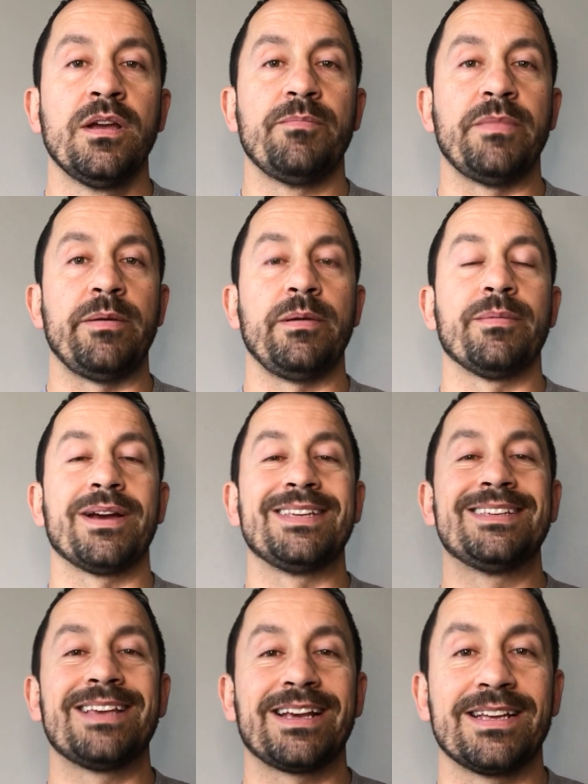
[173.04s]
Maybe my
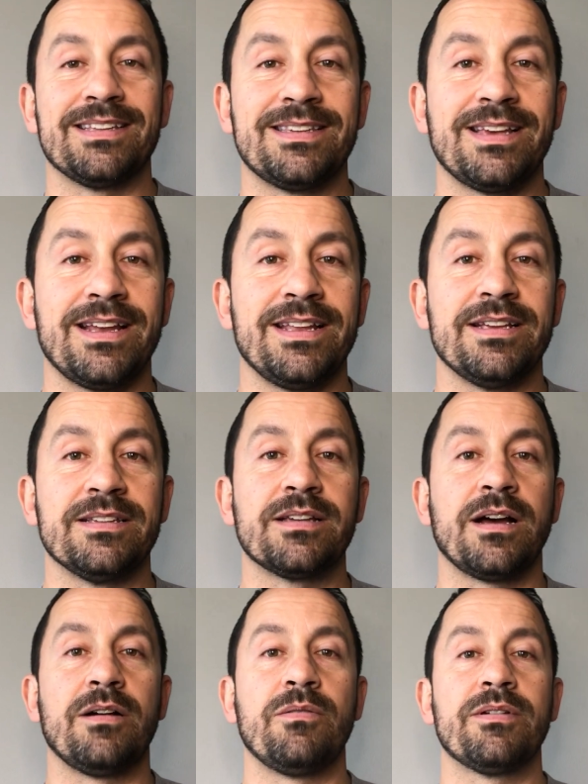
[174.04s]
second set is,
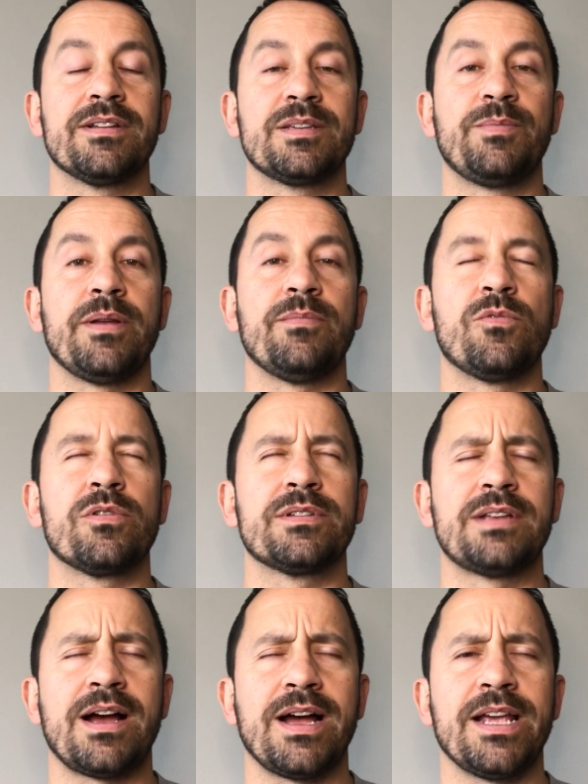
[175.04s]
I want to spend more
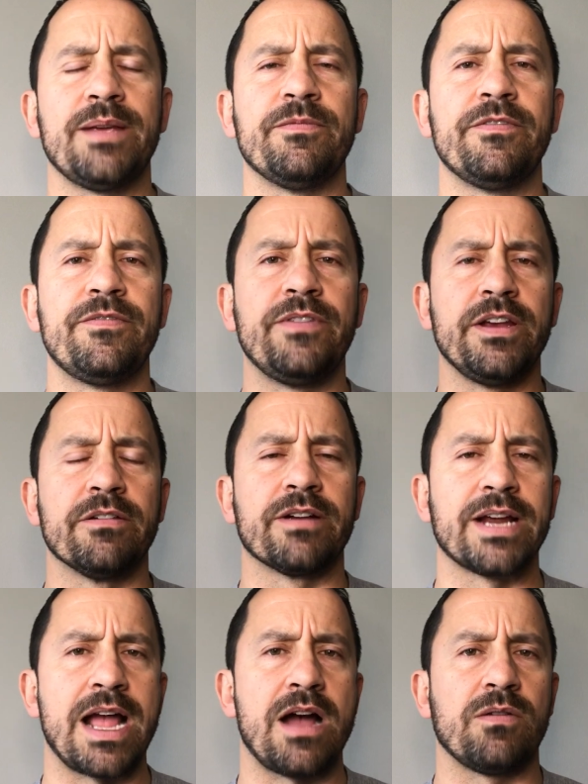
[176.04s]
time
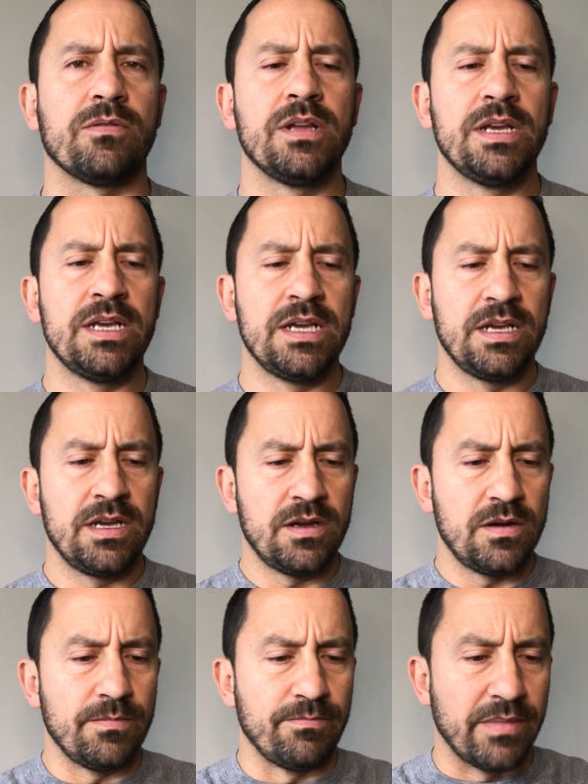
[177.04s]
figuring out
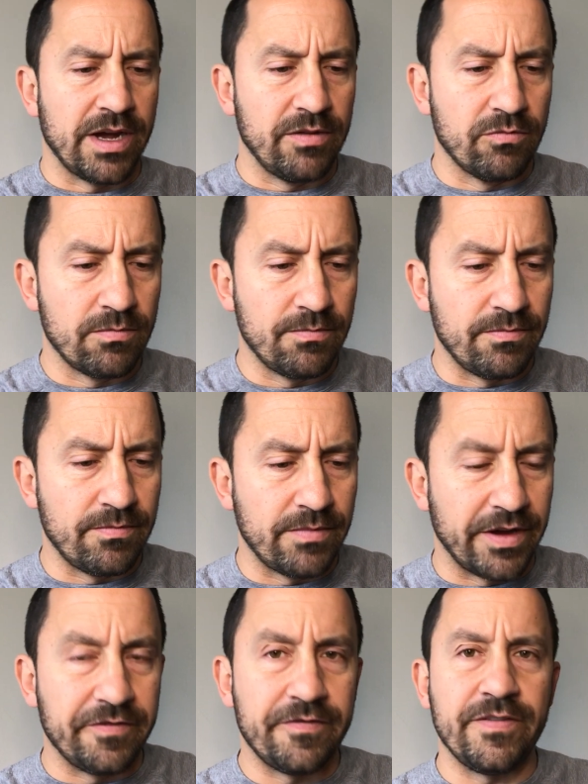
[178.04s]
my
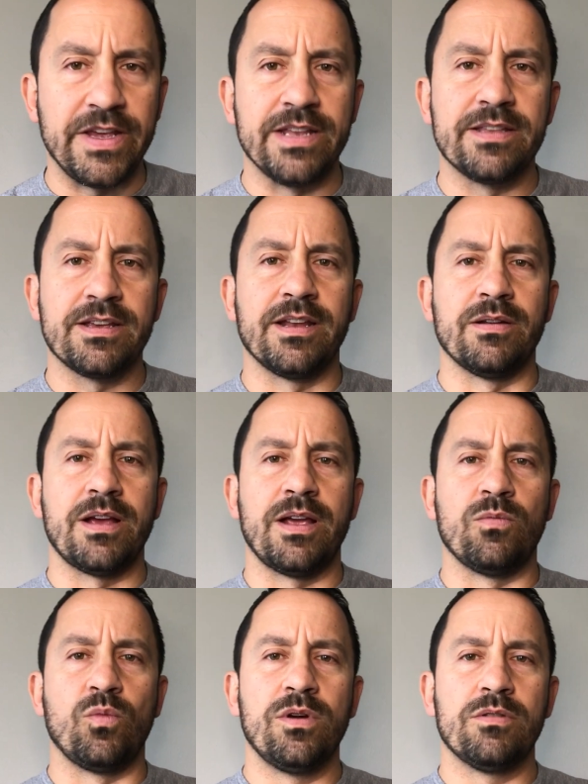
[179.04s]
feet
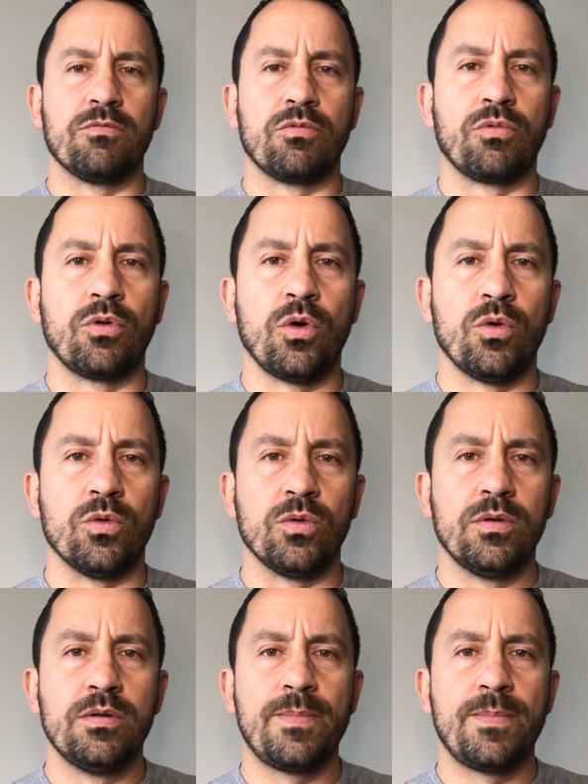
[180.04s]
and what role